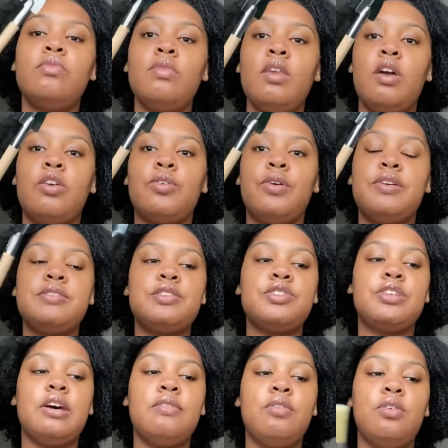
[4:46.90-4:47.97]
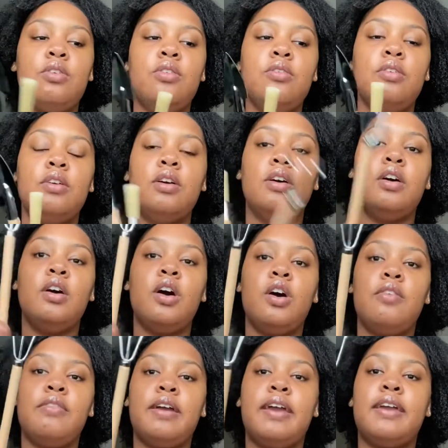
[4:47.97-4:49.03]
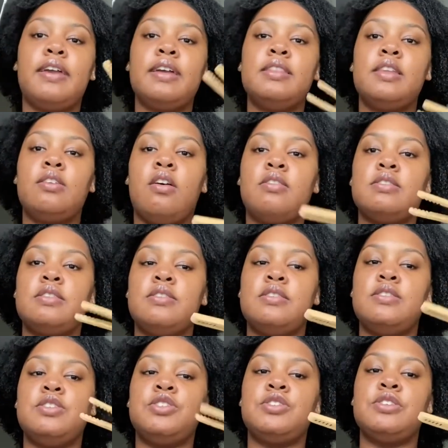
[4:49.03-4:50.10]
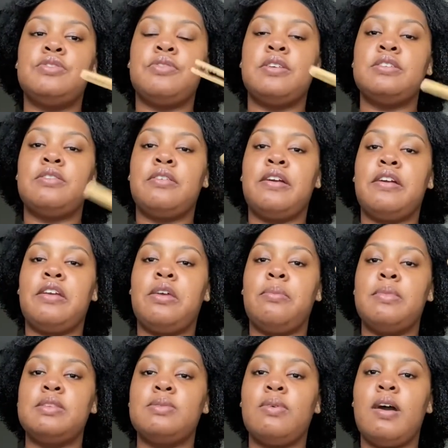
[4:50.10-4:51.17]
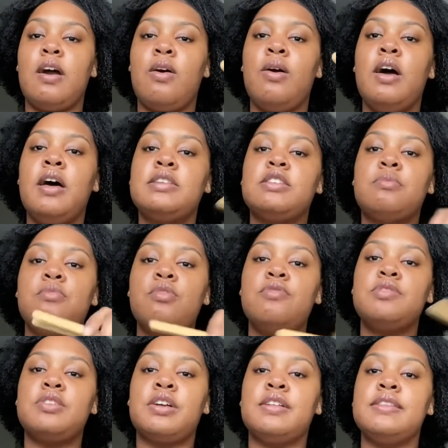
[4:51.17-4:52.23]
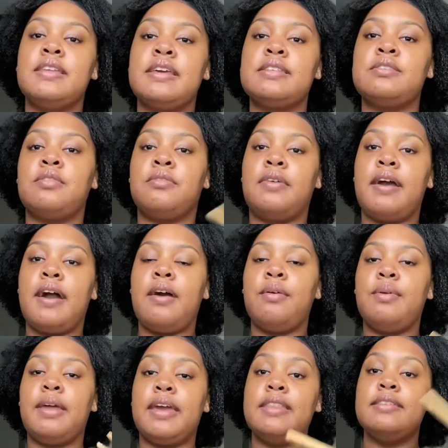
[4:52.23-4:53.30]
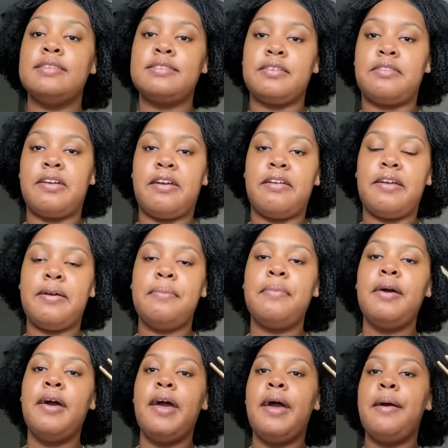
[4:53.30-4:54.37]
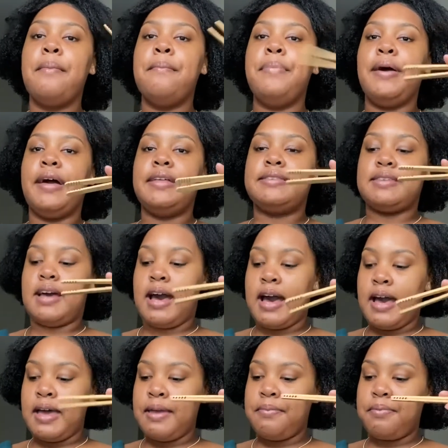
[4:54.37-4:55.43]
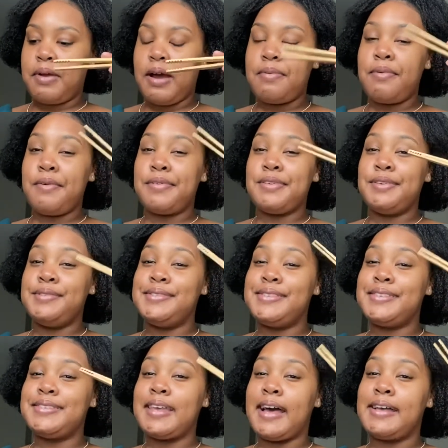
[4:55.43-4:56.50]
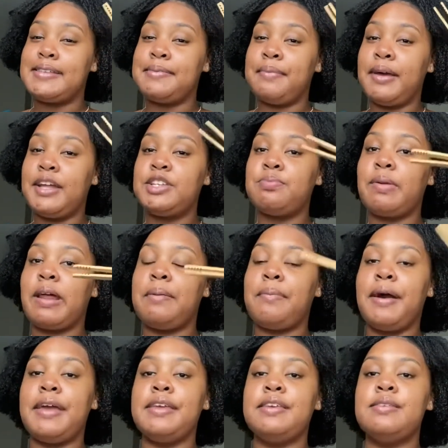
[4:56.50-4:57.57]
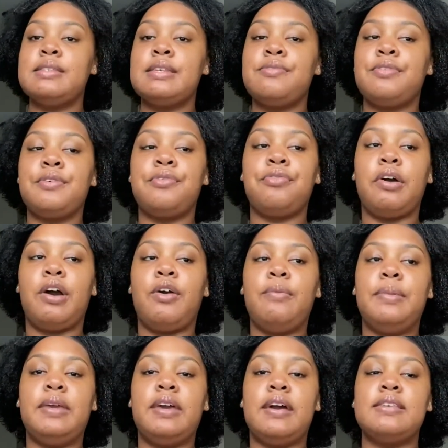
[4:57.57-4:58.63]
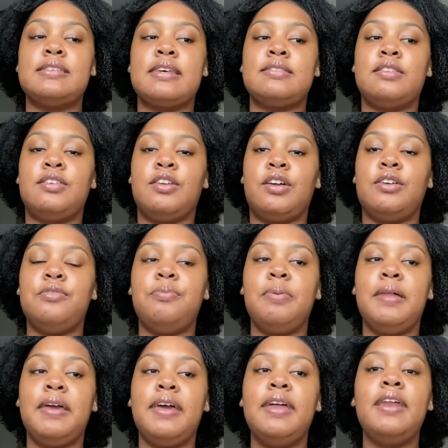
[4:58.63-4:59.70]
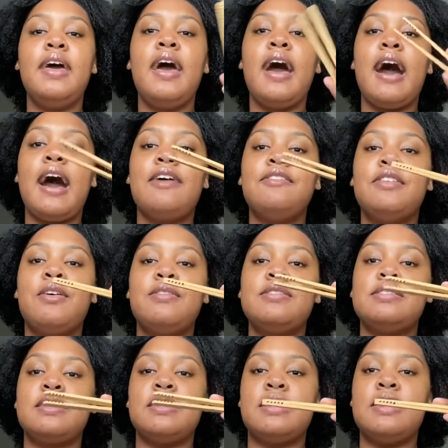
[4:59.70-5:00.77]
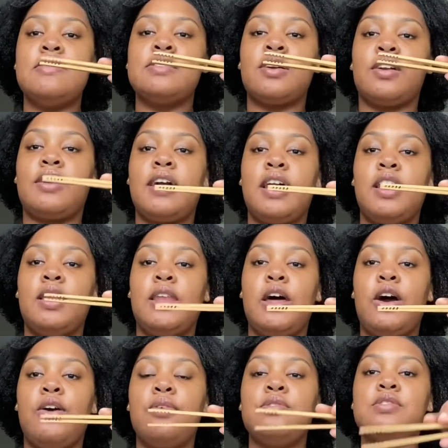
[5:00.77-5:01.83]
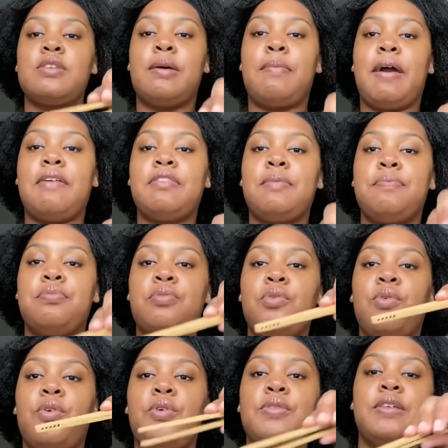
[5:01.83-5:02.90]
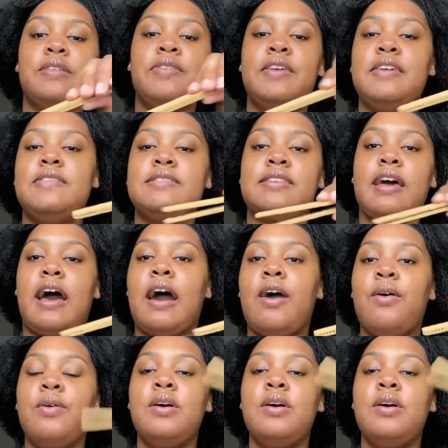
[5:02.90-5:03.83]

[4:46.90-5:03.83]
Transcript: Of course, a shovel, a rake, and then also this is used for a terrarium as well, to move certain things around in the terrarium. but I probably won't use this as much, but I might use it for faux because as a nerve plant, I've noticed the leaves are kind of low, so I might have to pull the leaves out